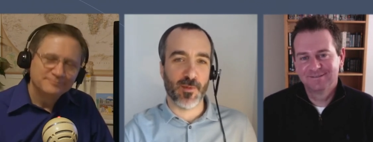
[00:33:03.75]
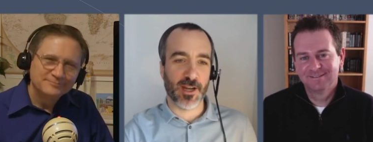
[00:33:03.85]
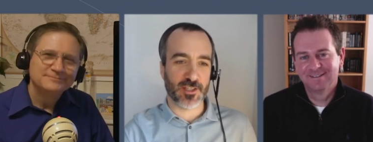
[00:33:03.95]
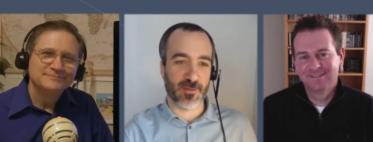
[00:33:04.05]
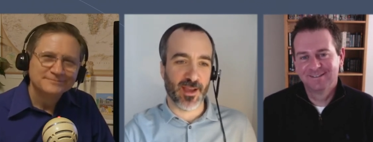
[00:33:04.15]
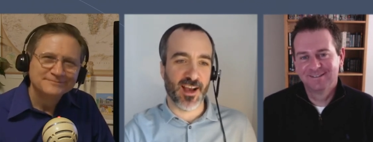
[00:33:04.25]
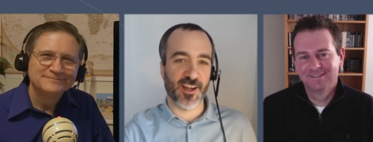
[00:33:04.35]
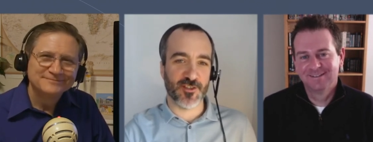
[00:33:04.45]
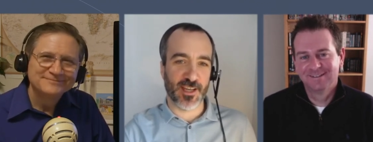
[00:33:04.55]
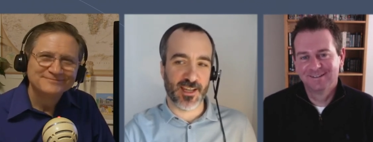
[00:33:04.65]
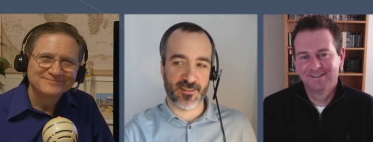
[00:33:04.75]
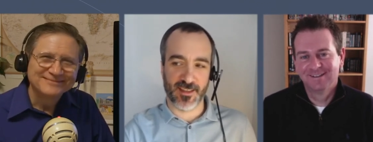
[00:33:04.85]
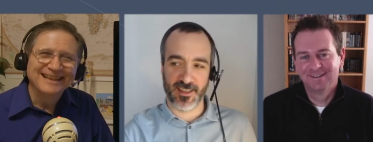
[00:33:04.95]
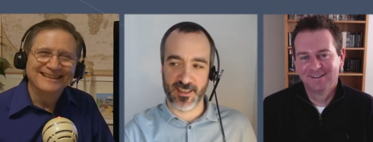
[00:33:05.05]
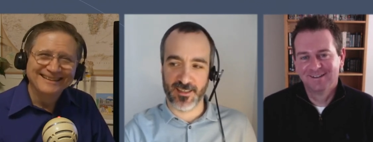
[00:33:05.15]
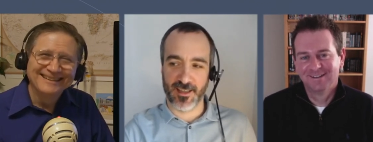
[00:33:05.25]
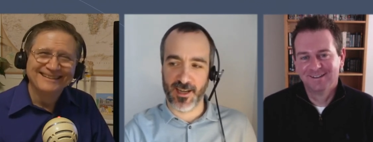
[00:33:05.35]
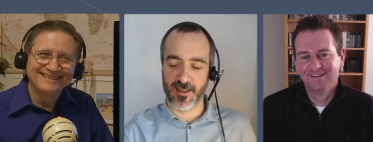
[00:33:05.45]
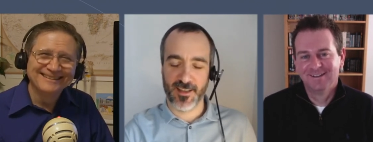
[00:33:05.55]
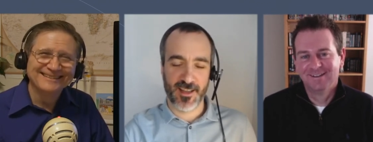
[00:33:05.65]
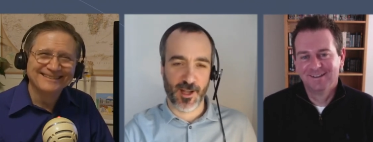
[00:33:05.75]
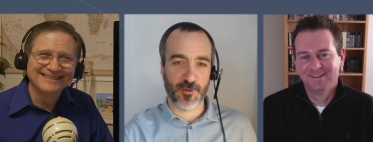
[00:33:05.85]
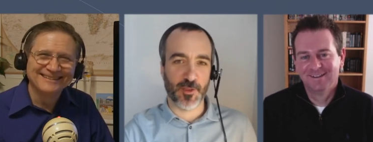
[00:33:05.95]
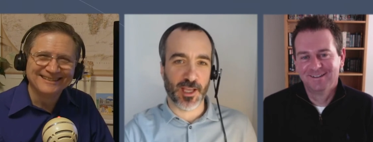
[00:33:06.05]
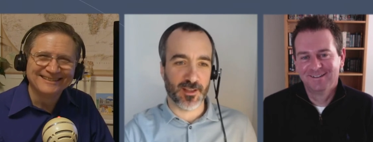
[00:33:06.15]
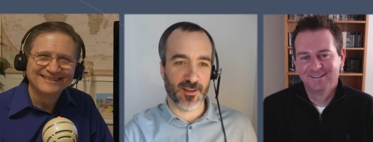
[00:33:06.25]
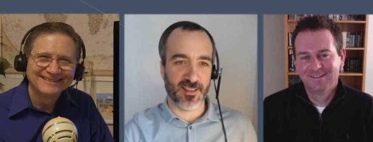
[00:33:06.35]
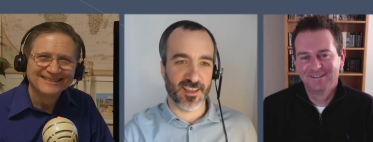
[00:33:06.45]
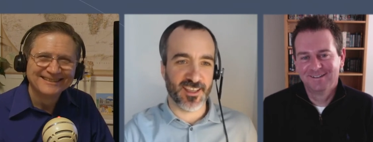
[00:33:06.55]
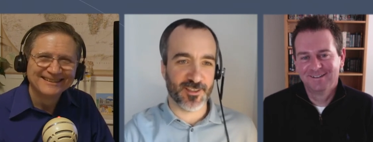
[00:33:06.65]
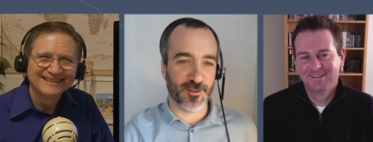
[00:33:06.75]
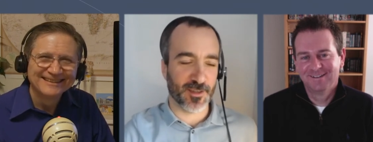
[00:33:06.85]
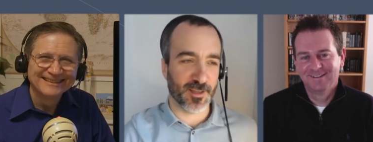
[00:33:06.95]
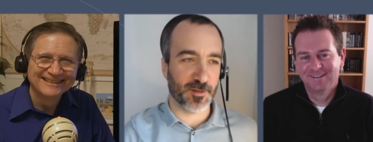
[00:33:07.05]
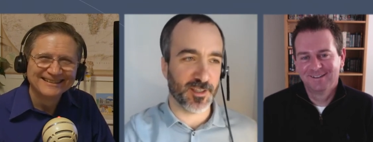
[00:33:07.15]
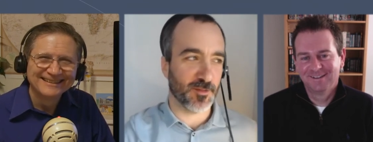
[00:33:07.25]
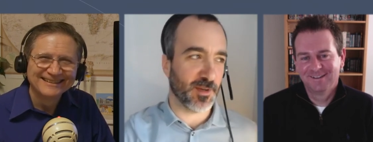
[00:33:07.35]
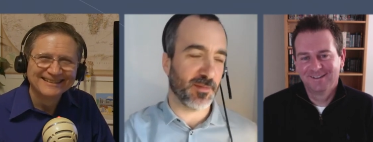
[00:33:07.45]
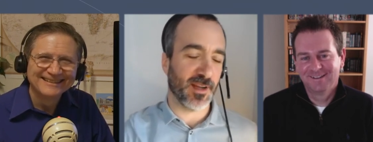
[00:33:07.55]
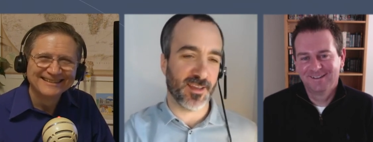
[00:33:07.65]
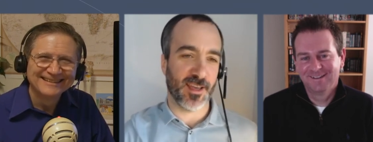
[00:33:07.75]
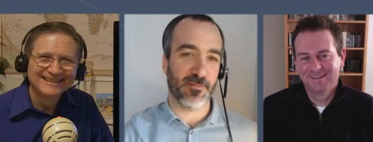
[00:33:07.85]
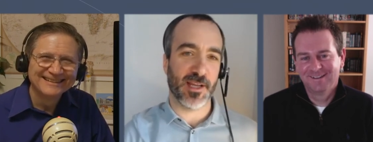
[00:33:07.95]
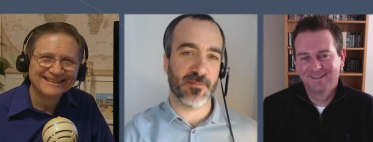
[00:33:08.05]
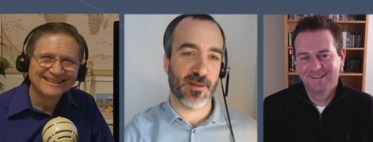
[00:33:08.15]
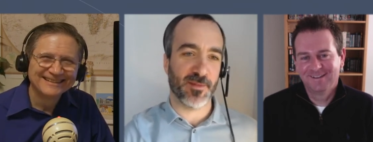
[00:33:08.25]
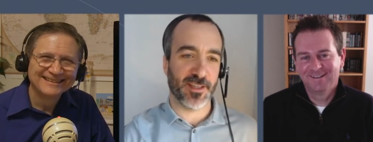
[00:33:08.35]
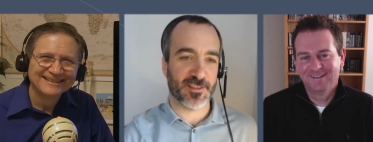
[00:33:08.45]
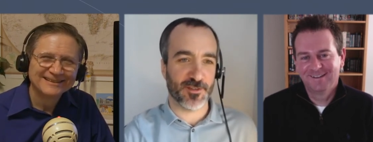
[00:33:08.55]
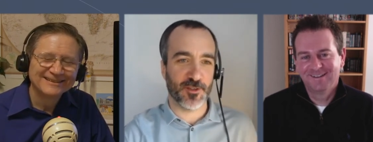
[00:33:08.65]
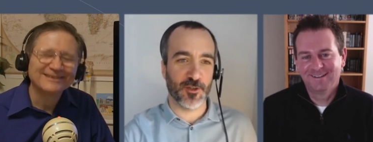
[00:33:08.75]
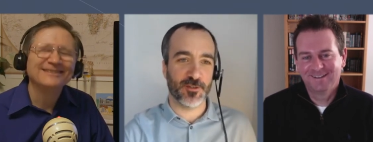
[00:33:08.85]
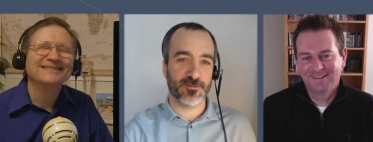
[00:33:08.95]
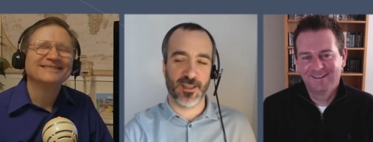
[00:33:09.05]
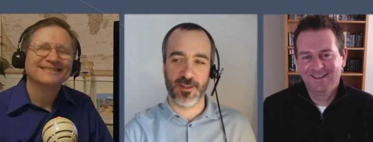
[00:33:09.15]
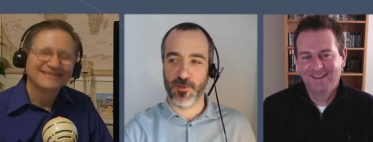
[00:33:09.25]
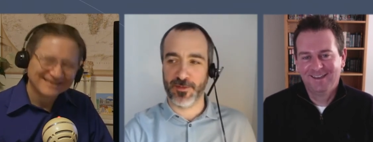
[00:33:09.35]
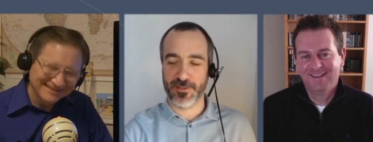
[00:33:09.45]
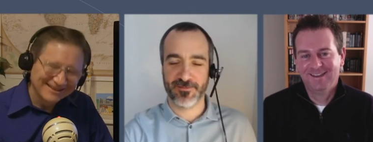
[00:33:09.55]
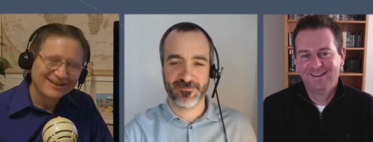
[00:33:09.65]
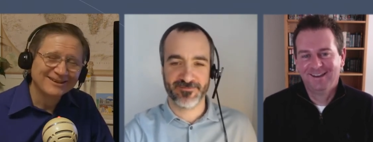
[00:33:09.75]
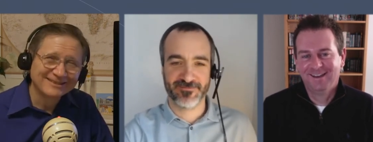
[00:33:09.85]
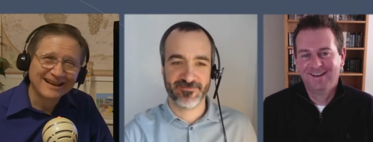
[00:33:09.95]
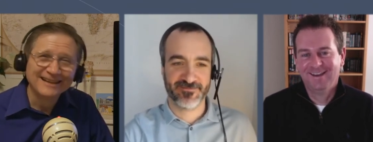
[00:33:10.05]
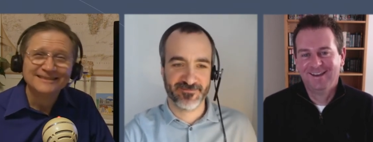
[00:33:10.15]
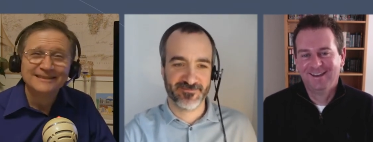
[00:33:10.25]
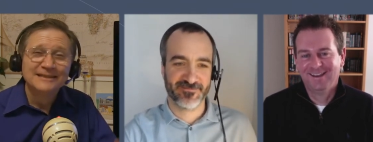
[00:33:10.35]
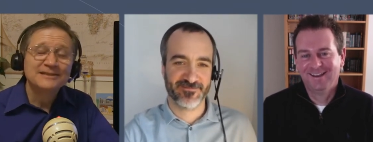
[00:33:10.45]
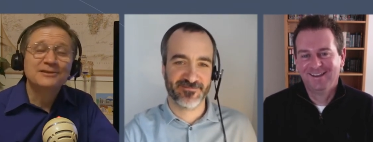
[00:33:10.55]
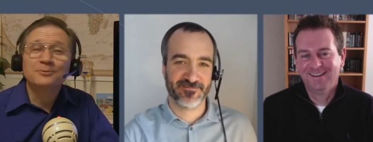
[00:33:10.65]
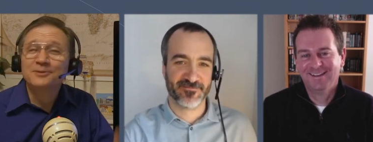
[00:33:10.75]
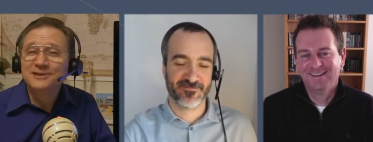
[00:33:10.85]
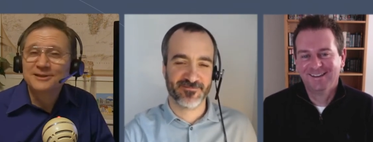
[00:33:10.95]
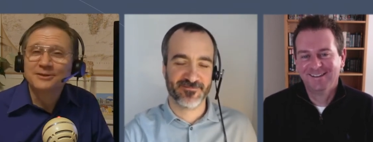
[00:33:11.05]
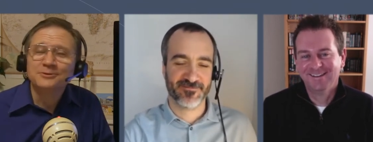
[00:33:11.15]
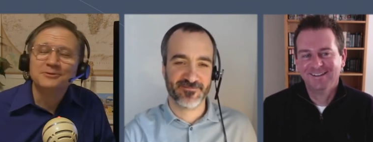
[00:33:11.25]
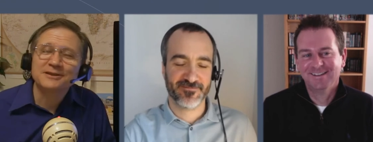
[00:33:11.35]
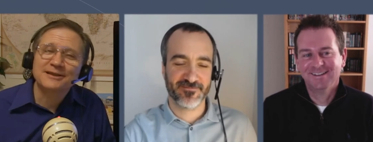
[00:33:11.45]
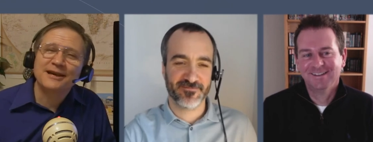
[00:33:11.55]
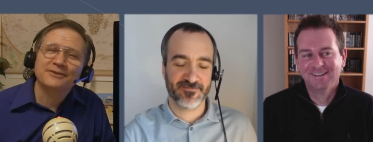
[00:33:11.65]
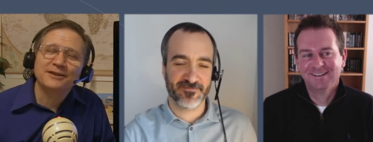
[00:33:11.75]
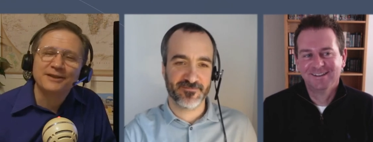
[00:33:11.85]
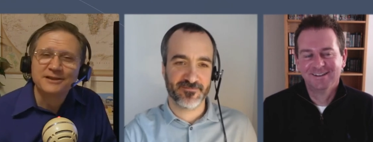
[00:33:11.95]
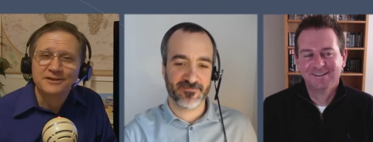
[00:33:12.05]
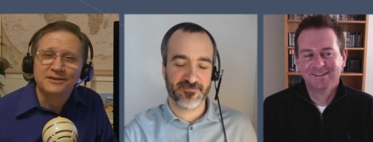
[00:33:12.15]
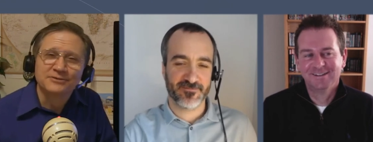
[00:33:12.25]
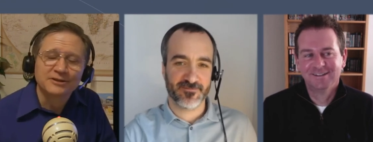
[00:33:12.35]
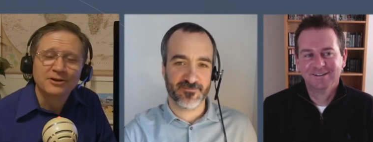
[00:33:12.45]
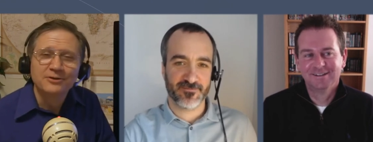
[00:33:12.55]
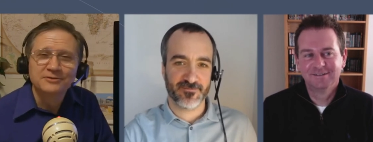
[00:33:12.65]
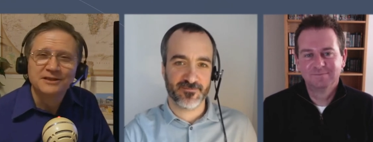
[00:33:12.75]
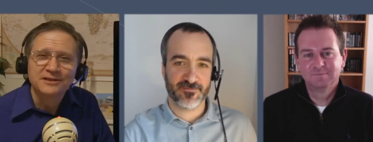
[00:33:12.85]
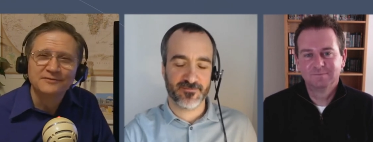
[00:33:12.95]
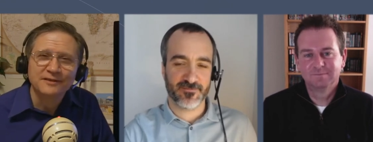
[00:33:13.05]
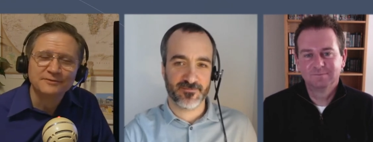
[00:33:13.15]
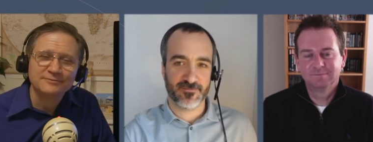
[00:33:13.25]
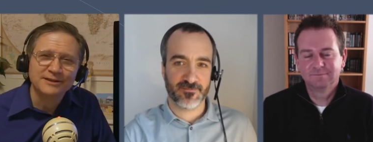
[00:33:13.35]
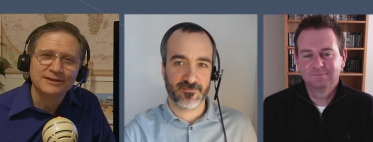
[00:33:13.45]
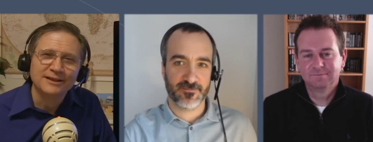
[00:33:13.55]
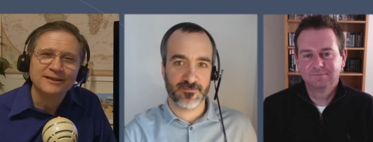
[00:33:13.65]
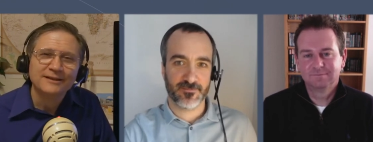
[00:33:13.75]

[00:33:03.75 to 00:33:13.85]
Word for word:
Speaker 1: managed to get my hands on anything like that, and I don't think I'd like to. I think it would bring back bad memories. So no, not at the moment.
Speaker 2: Okay. So what's the coolest calculation or code that you've ever written?